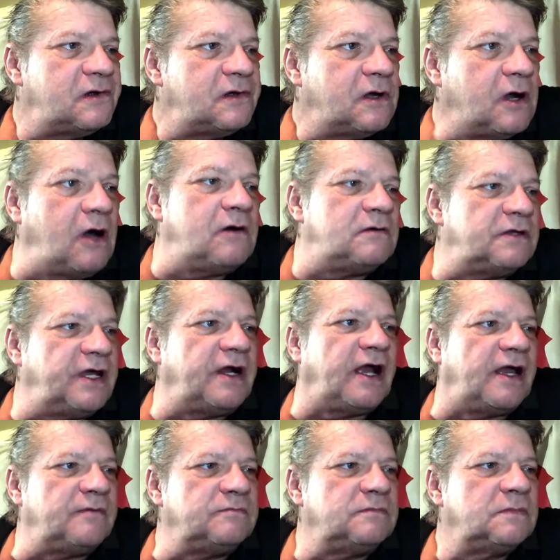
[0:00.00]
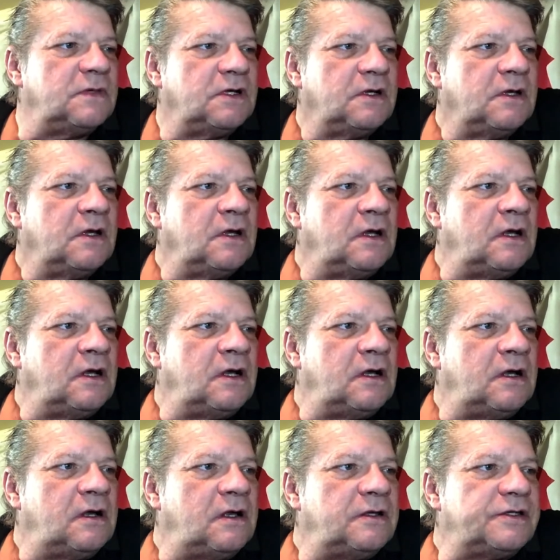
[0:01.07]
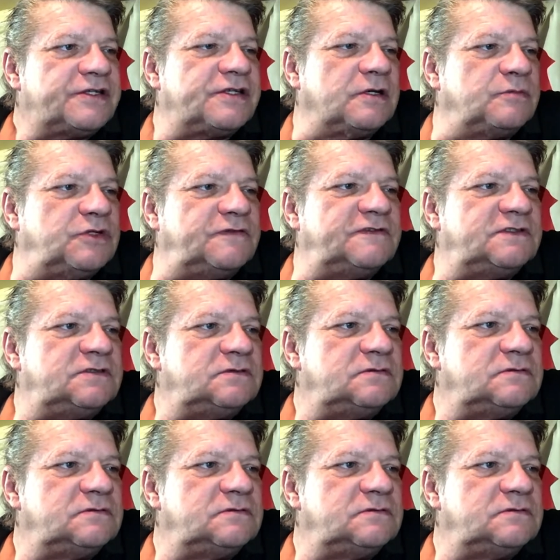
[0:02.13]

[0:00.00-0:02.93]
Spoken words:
Oh, there I am. Still moving.